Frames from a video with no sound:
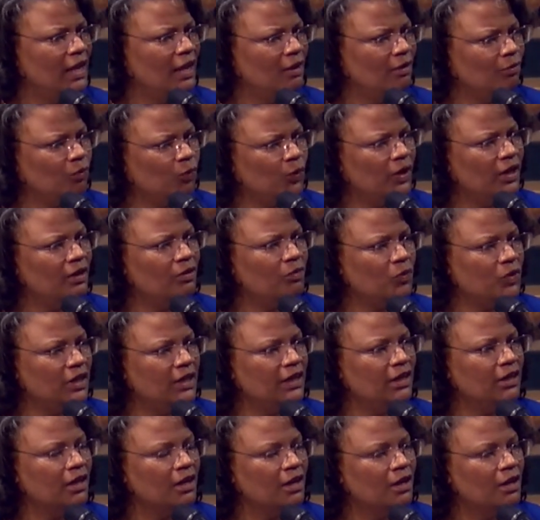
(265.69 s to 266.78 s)
and when
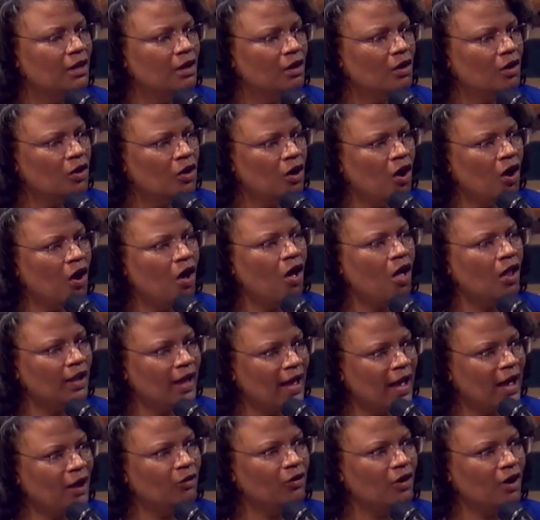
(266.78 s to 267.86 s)
we
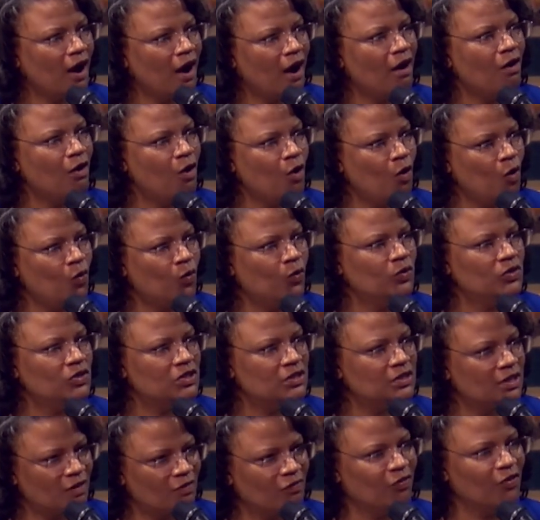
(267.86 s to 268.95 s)
call out our own
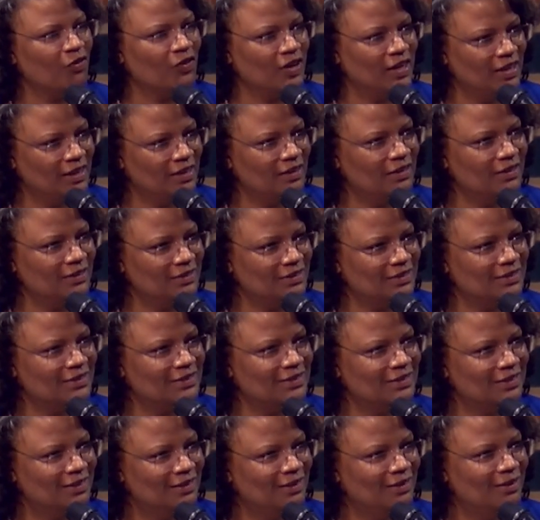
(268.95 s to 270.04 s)
sufferings,